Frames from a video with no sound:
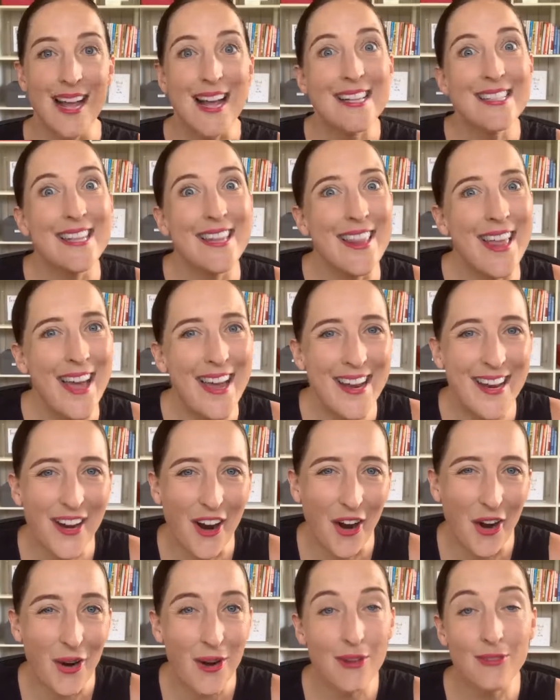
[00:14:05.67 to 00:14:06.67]
So there you
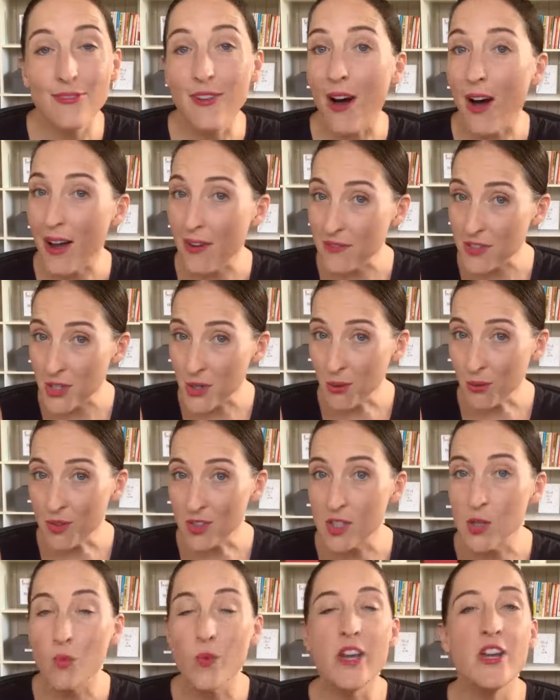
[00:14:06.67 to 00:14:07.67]
go, 5
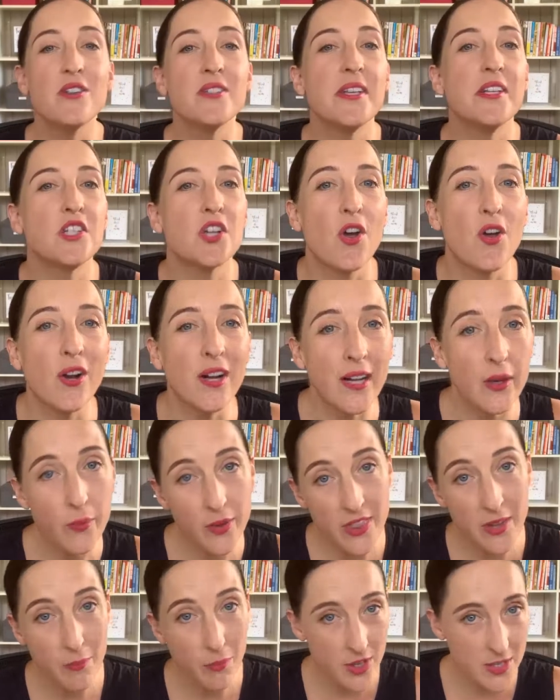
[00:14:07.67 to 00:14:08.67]
tools that we use internally
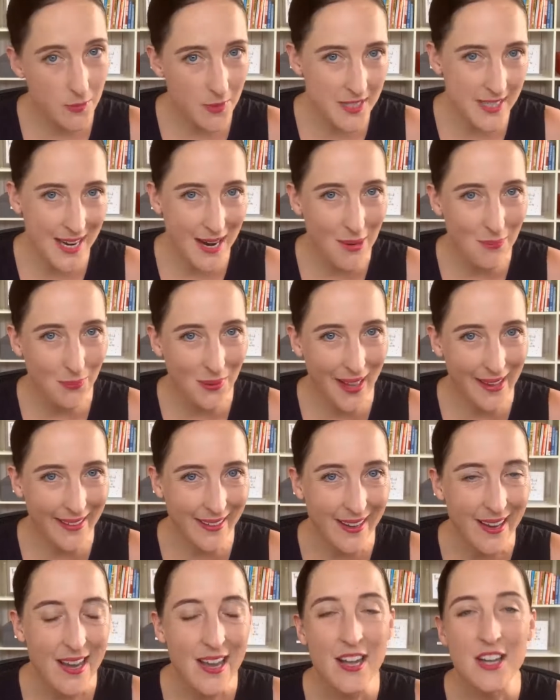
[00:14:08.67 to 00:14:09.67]
within Brisbane Town
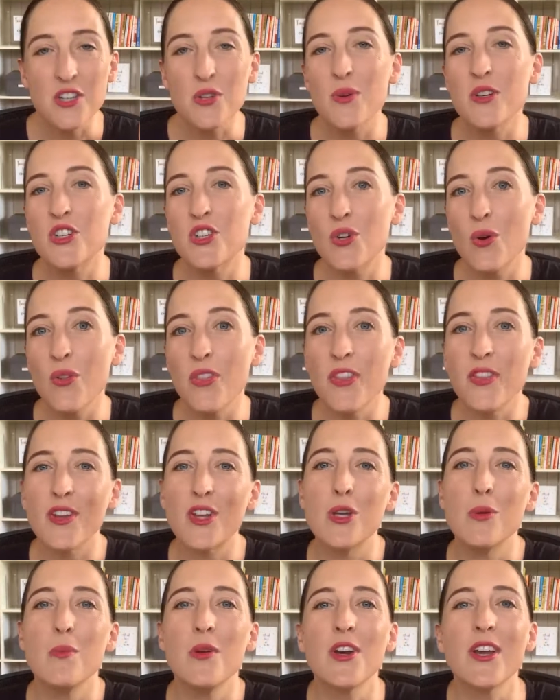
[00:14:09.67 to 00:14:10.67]
Planning to ensure that the
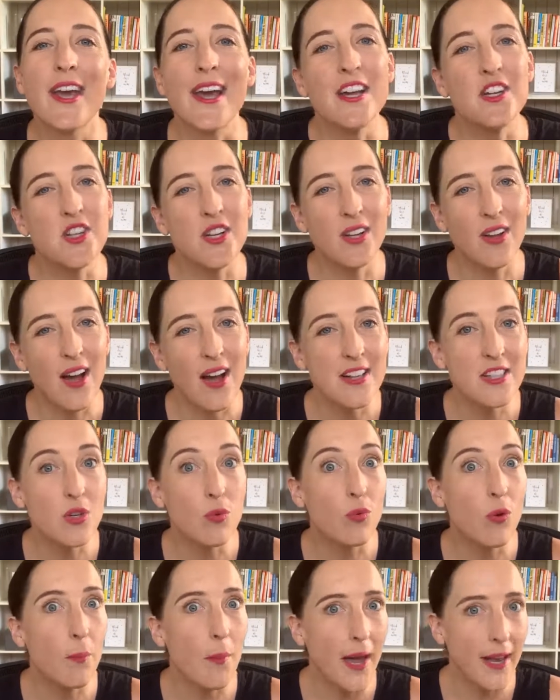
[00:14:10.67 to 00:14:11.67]
communication lines
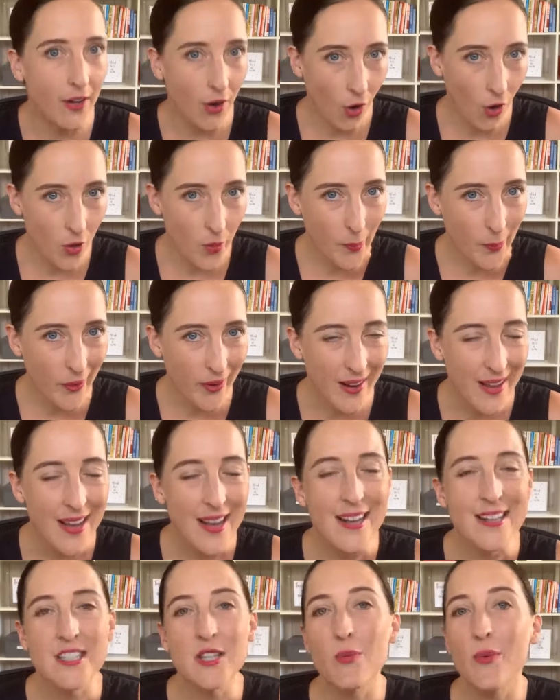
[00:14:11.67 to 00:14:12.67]
remain open
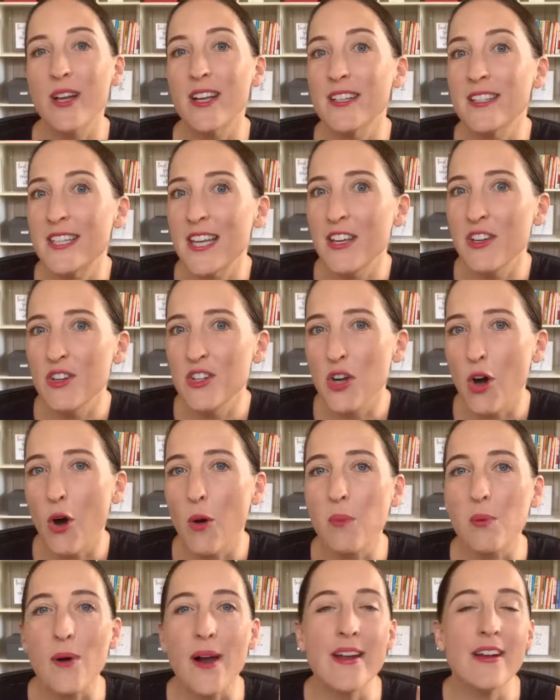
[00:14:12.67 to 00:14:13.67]
so that we continue to
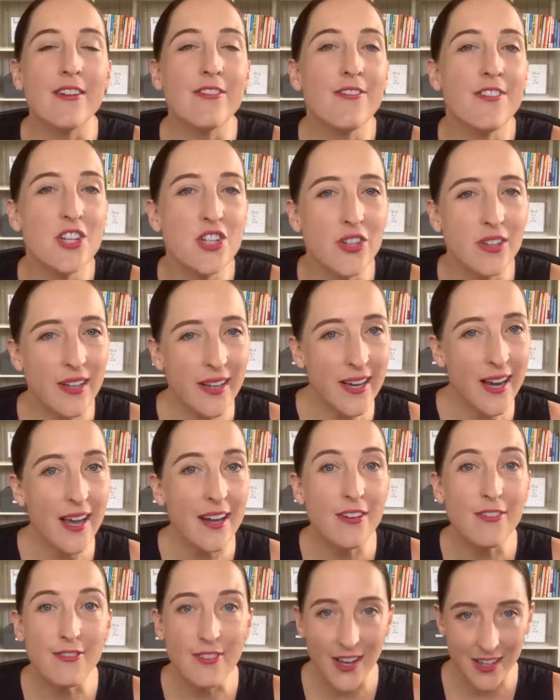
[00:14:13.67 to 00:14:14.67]
operate efficiently
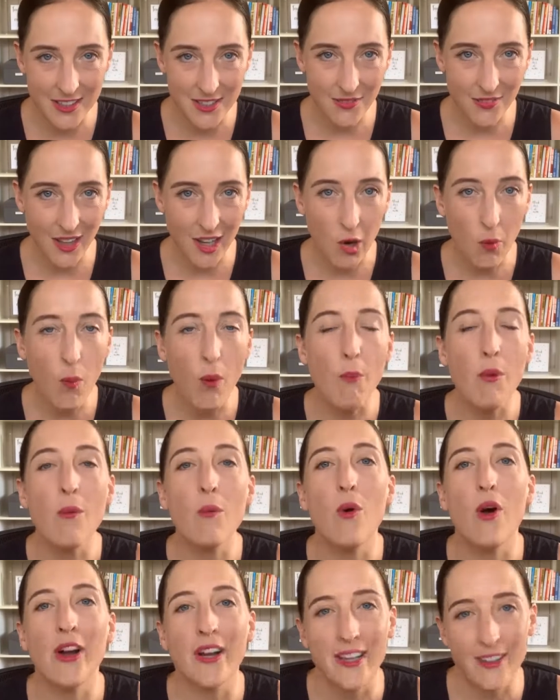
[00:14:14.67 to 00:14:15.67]
and effectively when we're
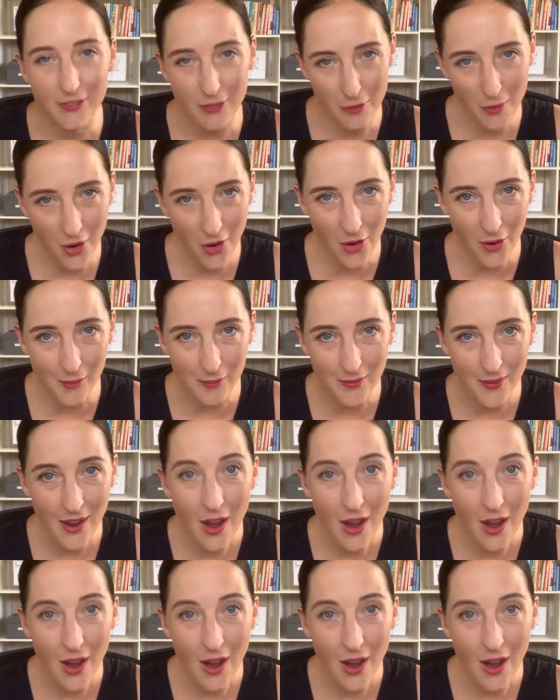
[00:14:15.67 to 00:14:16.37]
working from home.